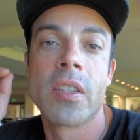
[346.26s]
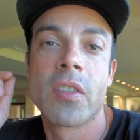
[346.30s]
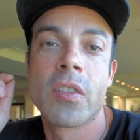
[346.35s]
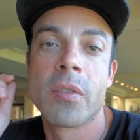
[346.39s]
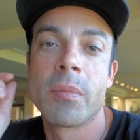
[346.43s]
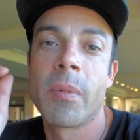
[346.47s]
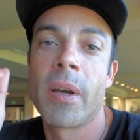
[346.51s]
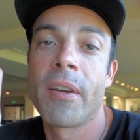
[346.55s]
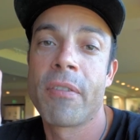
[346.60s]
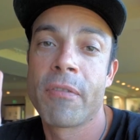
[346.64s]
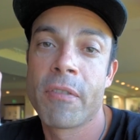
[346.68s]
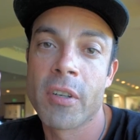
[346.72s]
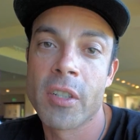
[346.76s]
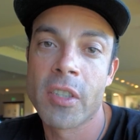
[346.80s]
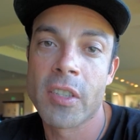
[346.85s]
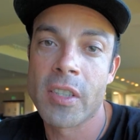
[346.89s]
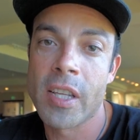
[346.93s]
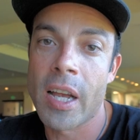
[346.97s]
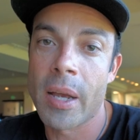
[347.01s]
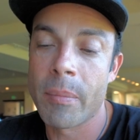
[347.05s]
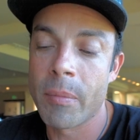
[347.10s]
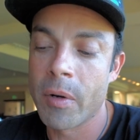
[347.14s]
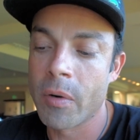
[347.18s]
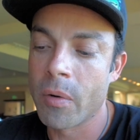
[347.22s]
this is my first
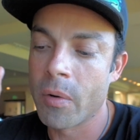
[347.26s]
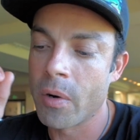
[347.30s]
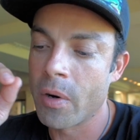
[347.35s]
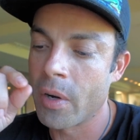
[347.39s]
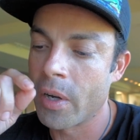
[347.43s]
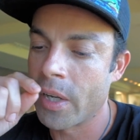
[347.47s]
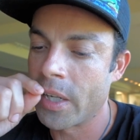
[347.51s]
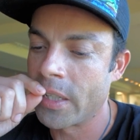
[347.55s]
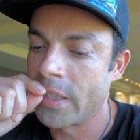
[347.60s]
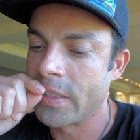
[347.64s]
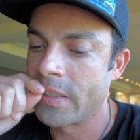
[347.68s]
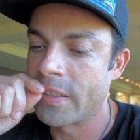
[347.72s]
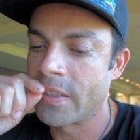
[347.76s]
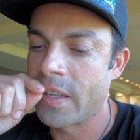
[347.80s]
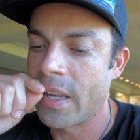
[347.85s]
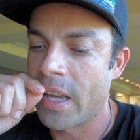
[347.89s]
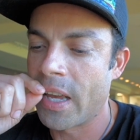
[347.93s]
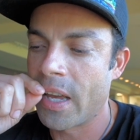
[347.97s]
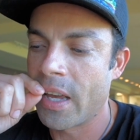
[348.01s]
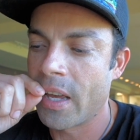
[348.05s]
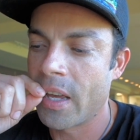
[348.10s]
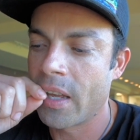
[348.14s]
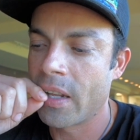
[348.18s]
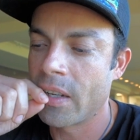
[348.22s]
time to Roy's
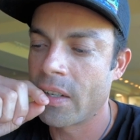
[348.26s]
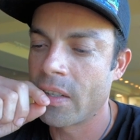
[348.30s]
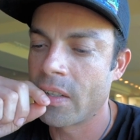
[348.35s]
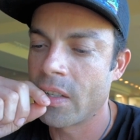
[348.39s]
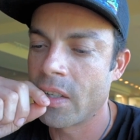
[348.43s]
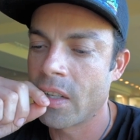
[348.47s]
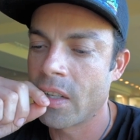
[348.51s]
and